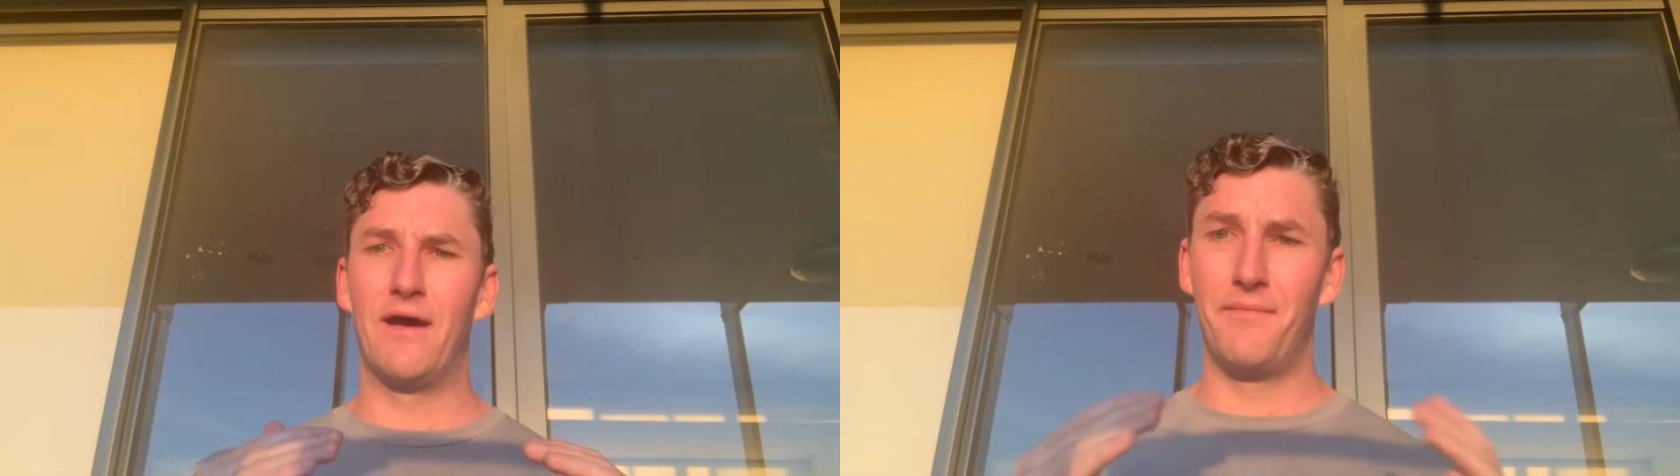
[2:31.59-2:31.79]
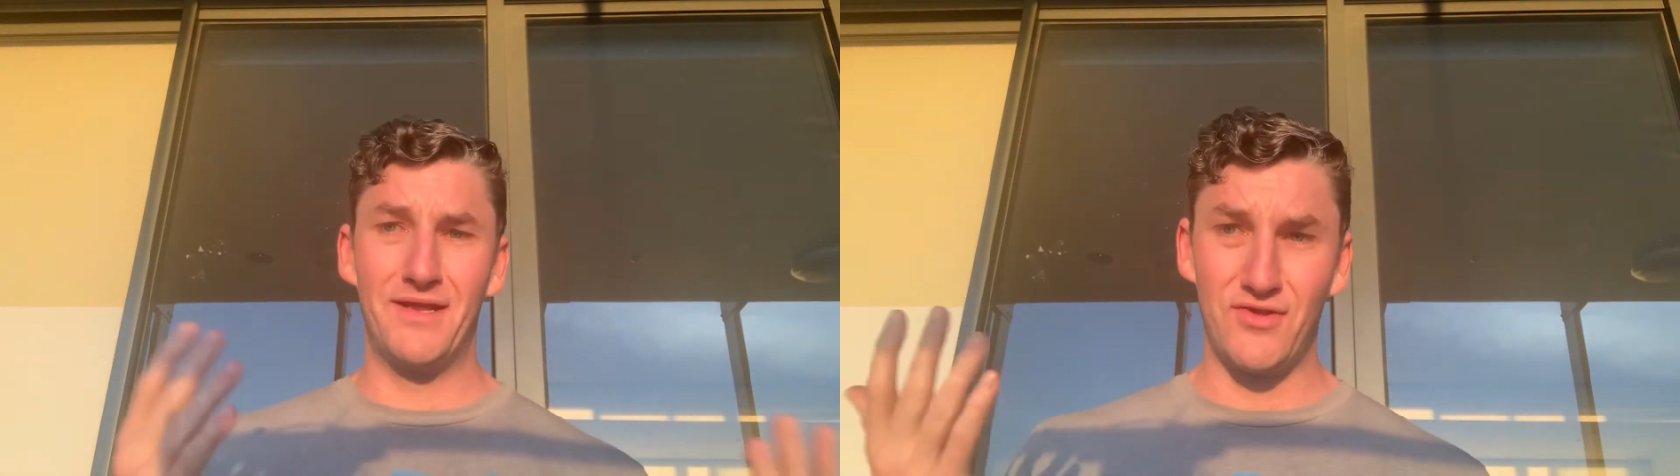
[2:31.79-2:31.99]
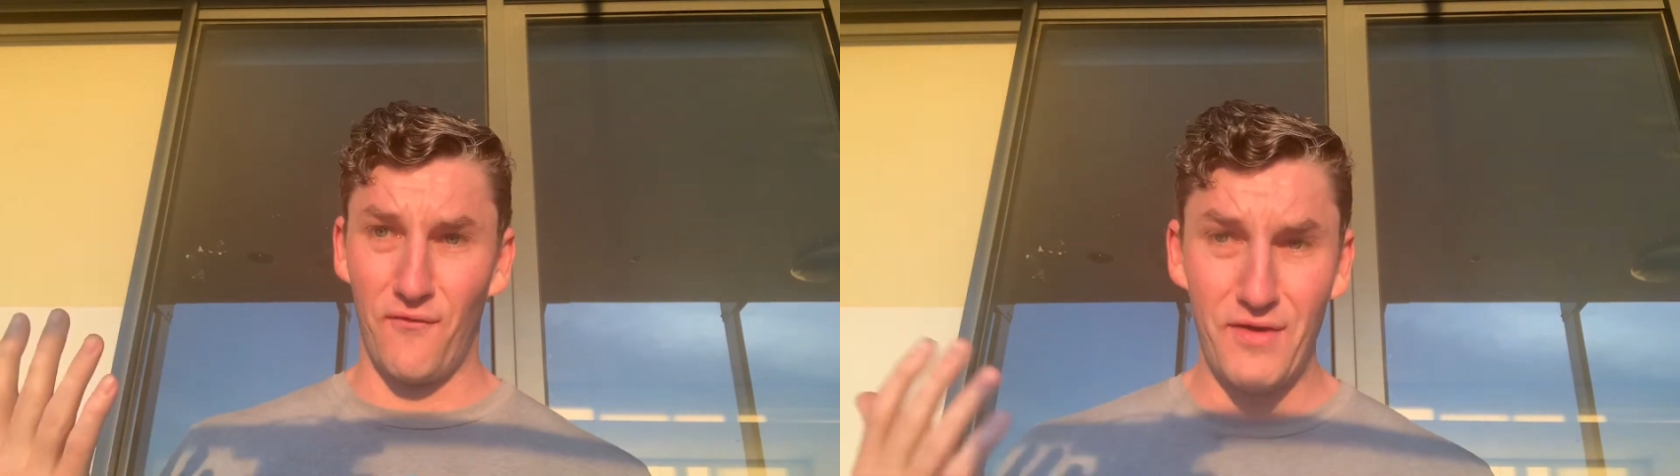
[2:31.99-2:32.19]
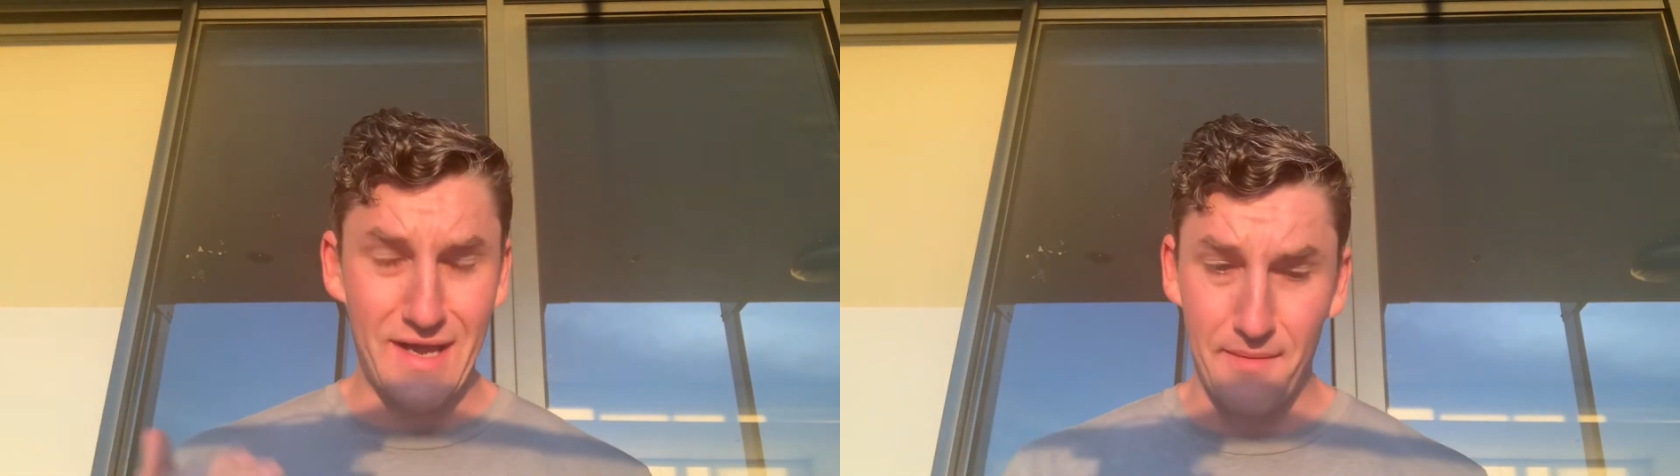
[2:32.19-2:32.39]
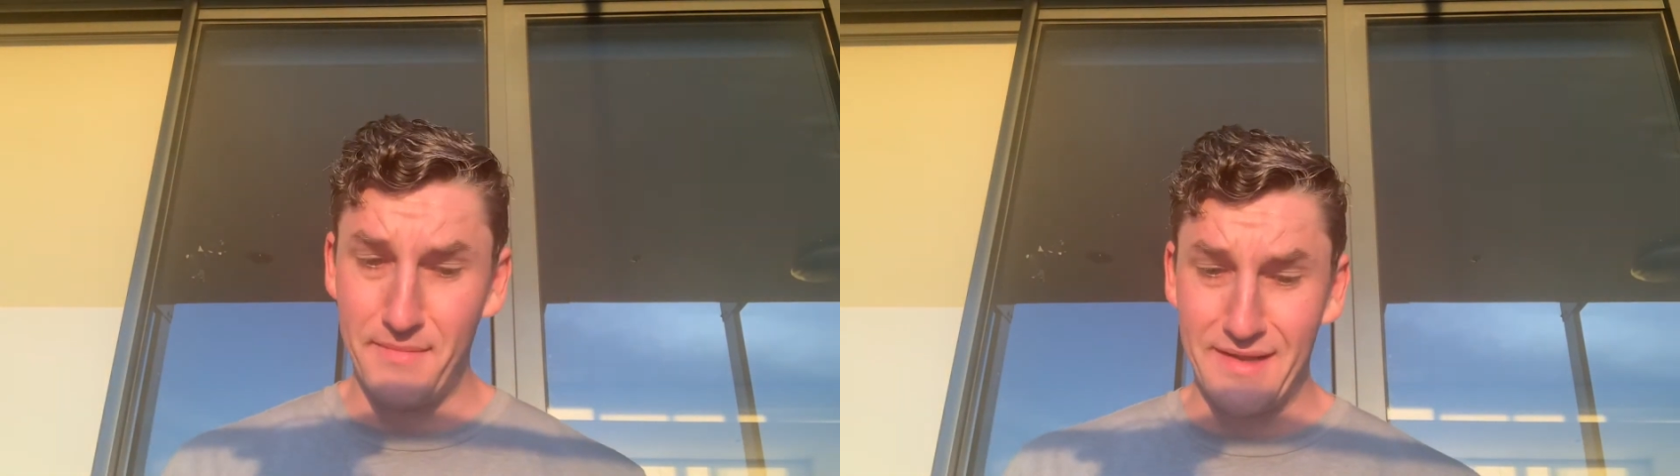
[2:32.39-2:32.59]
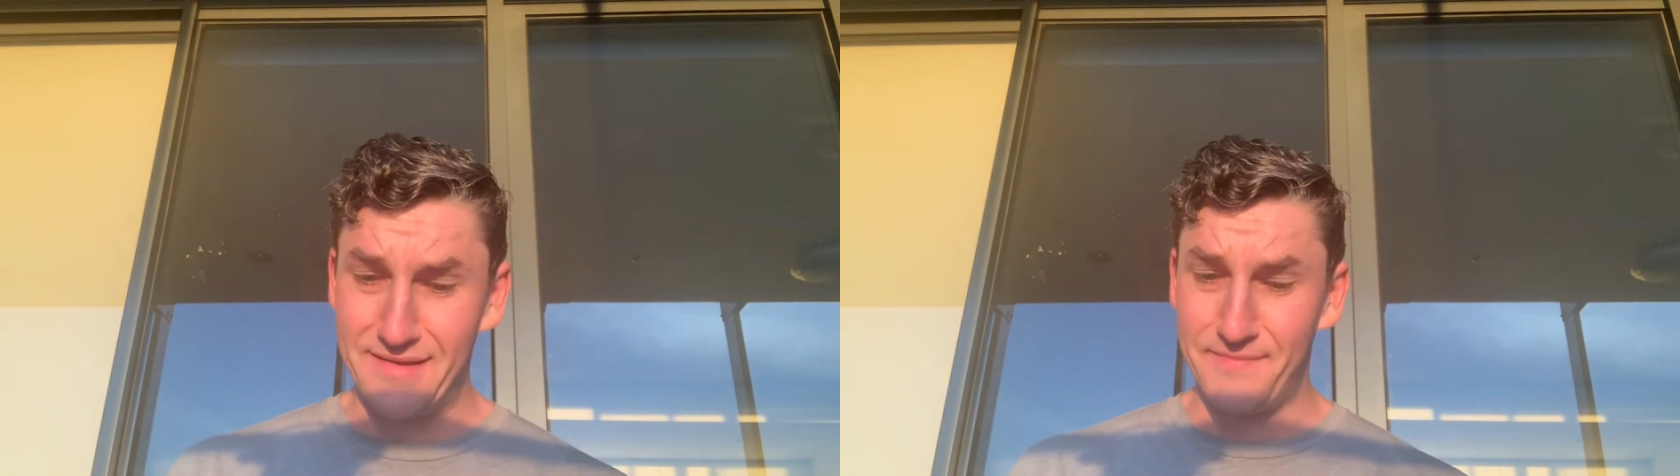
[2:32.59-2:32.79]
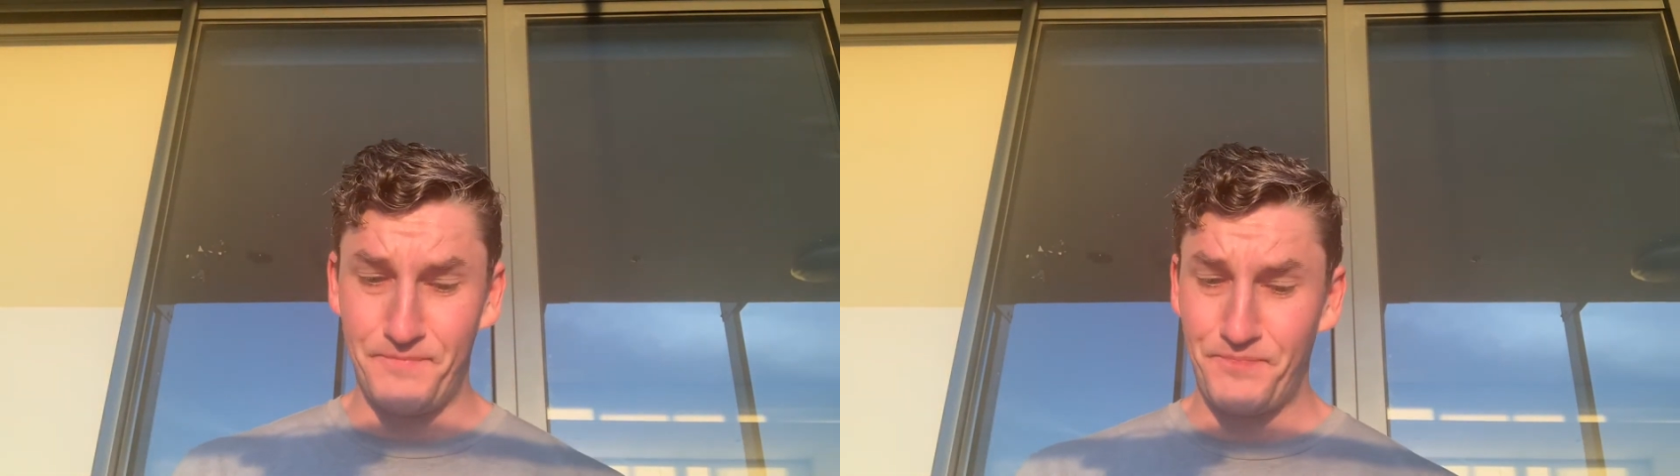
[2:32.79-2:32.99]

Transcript: I mean, software companies